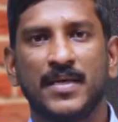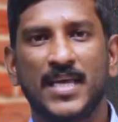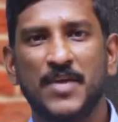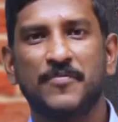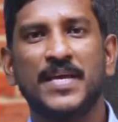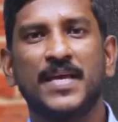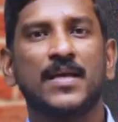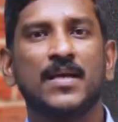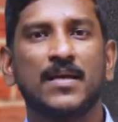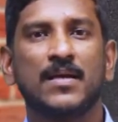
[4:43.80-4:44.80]

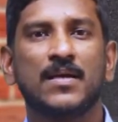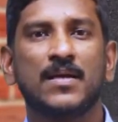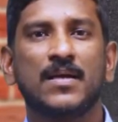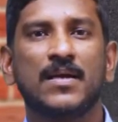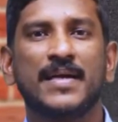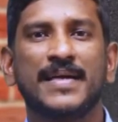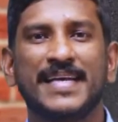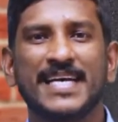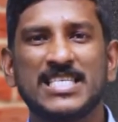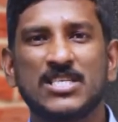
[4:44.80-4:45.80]
Evie
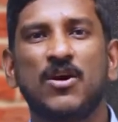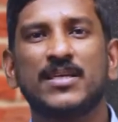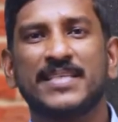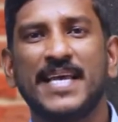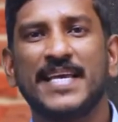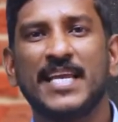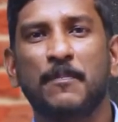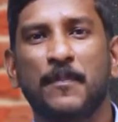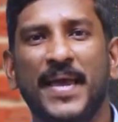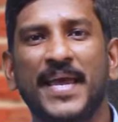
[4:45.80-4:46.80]
does not take
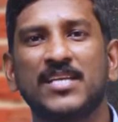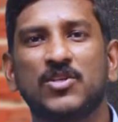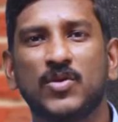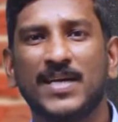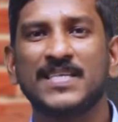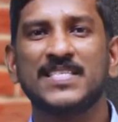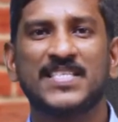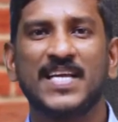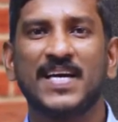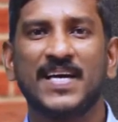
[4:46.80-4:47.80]
any pain to
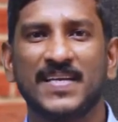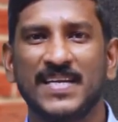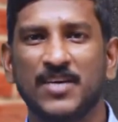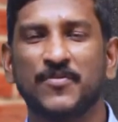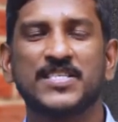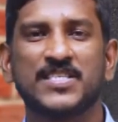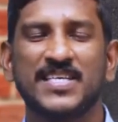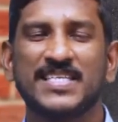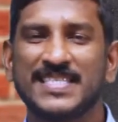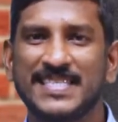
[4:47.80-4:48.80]
conceal her
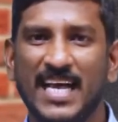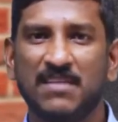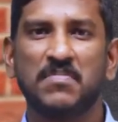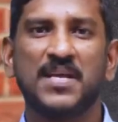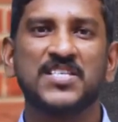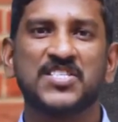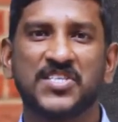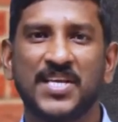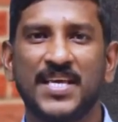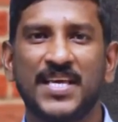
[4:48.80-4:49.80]
nervousness. That
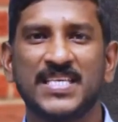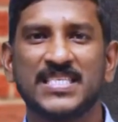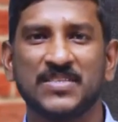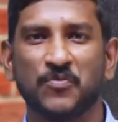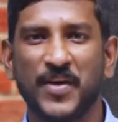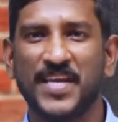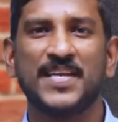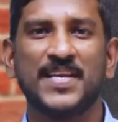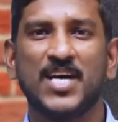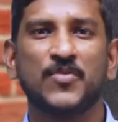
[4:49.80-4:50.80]
means she is
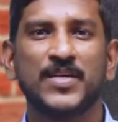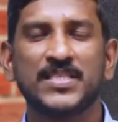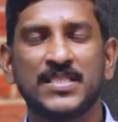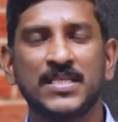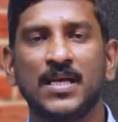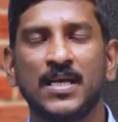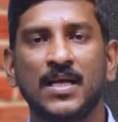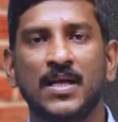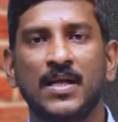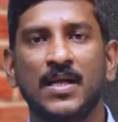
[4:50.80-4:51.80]
very nervous,
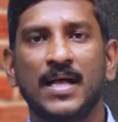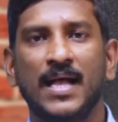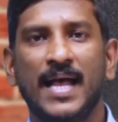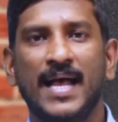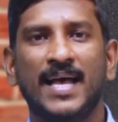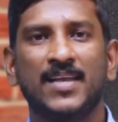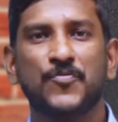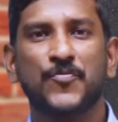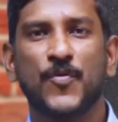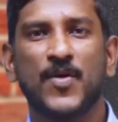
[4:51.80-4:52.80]

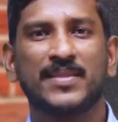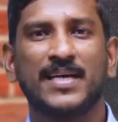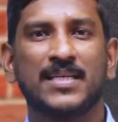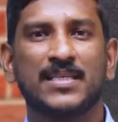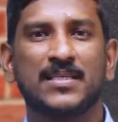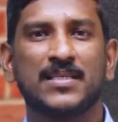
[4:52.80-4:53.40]
and for the